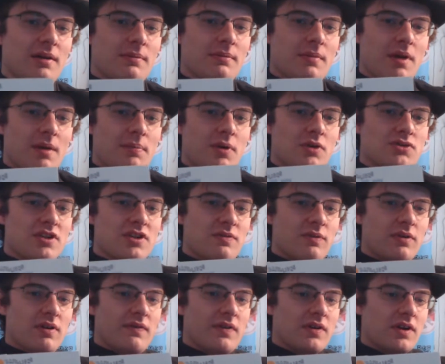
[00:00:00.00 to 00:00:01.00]
purchase one
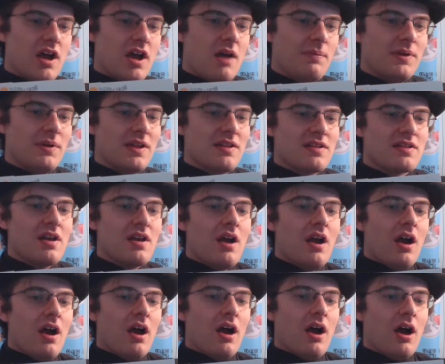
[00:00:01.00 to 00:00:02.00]
of our copies,
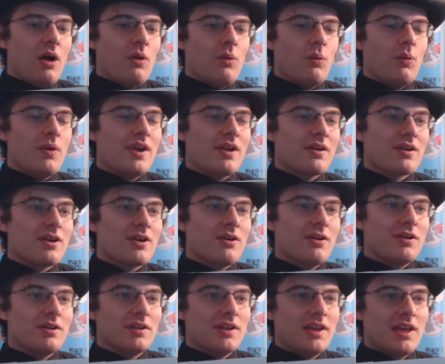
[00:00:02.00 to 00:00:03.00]
we are
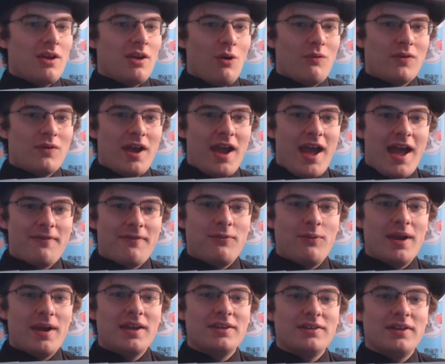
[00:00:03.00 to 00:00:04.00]
currently over
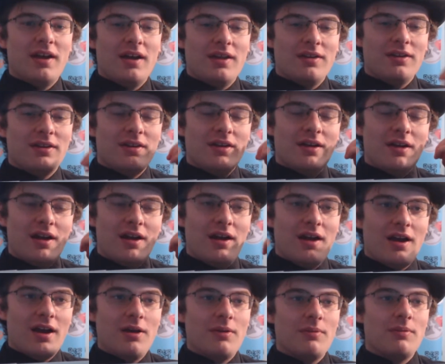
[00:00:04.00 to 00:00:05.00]
halfway done.
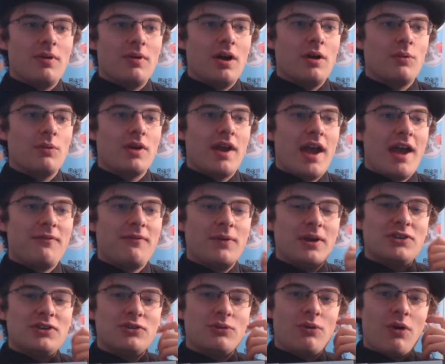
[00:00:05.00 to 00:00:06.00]
We're halfway
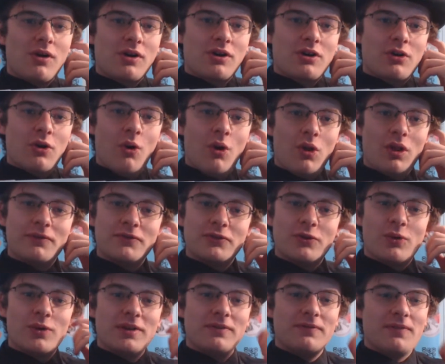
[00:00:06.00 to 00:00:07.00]
to our goal of
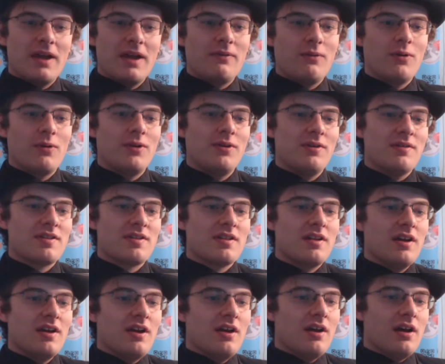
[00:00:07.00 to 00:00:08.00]
25 orders.
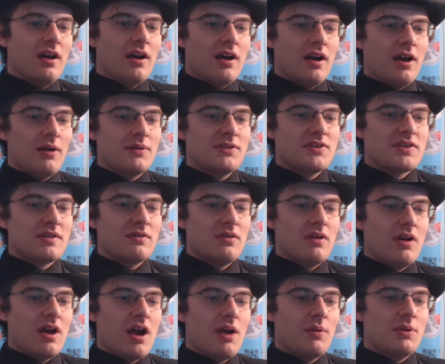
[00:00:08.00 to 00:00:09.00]
We just
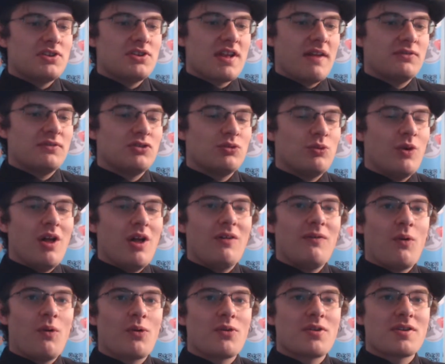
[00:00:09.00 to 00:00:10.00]
have
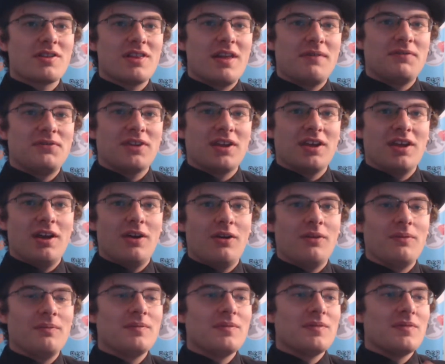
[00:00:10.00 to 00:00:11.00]
12 orders left to go.
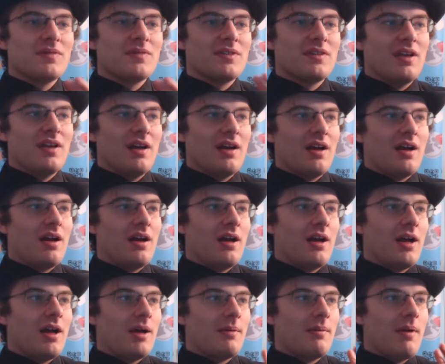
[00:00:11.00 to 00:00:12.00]

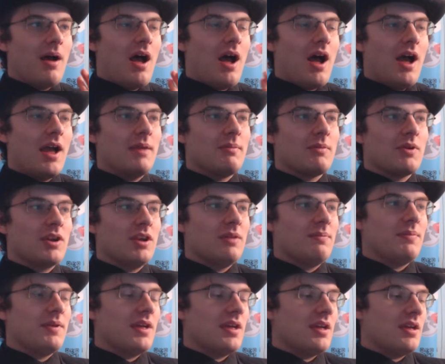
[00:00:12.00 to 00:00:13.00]
I'm going to
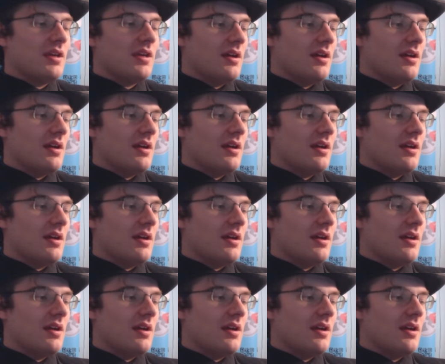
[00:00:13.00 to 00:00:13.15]
be